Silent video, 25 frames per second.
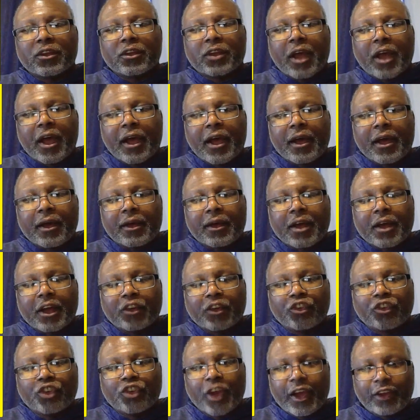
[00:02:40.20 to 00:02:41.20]
a
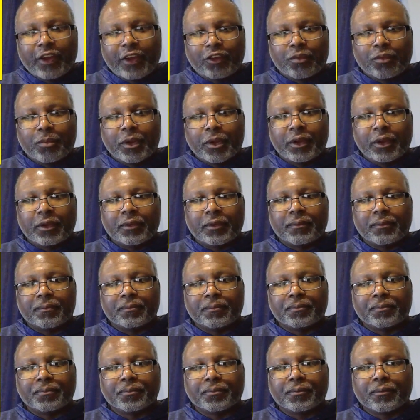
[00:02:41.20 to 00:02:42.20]
judgment,
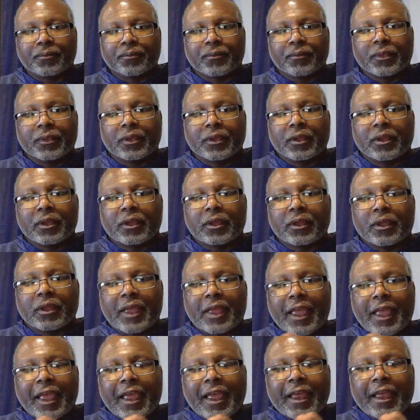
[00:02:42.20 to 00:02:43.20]

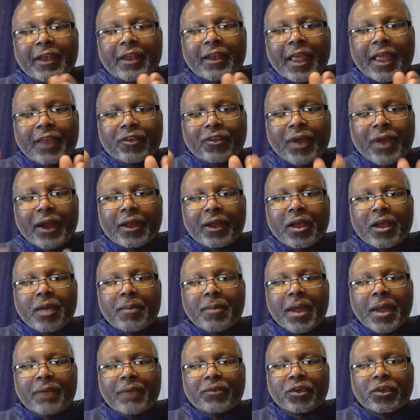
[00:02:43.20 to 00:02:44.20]
and they try to
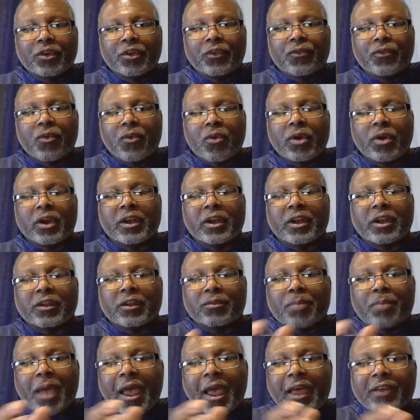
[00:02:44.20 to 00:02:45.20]
come after you for it, and
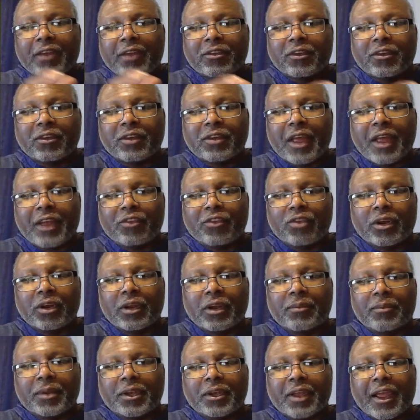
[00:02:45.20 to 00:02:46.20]
it's past the statute of
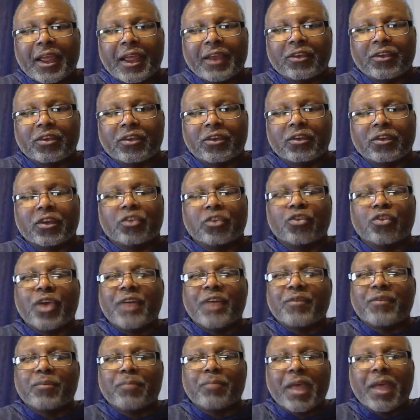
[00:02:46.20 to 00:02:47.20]
limitations, and you
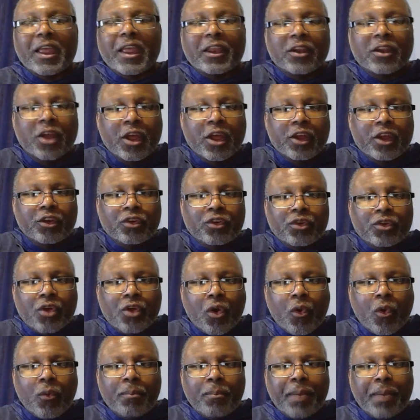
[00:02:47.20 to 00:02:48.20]
haven't made
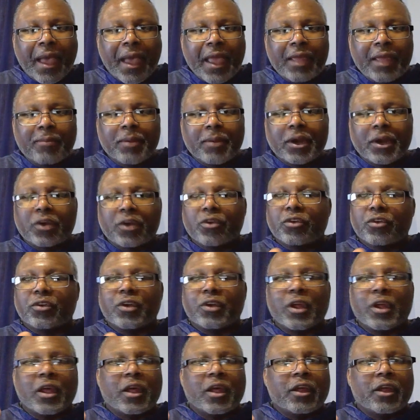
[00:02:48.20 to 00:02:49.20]
no payment
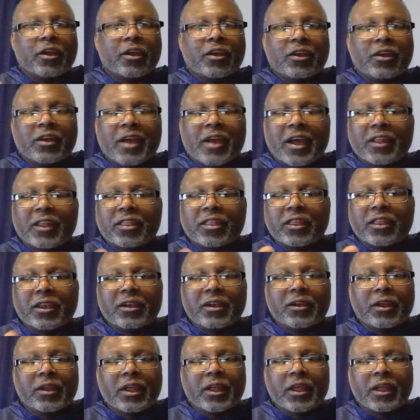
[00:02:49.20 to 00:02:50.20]
or
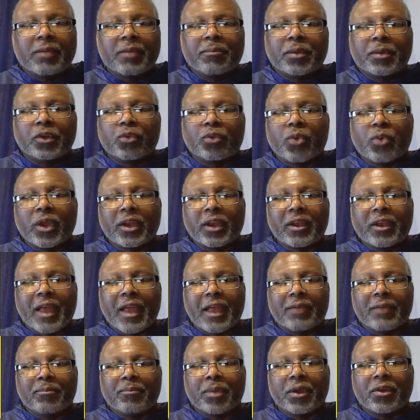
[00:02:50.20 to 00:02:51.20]
nothing in between
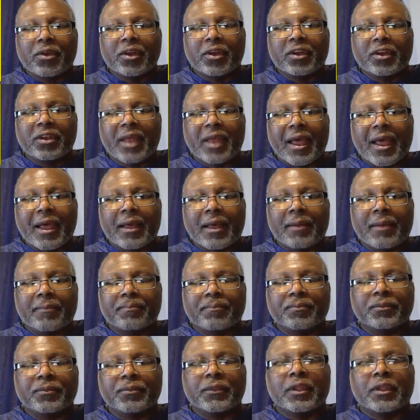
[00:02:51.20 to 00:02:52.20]
that period of time,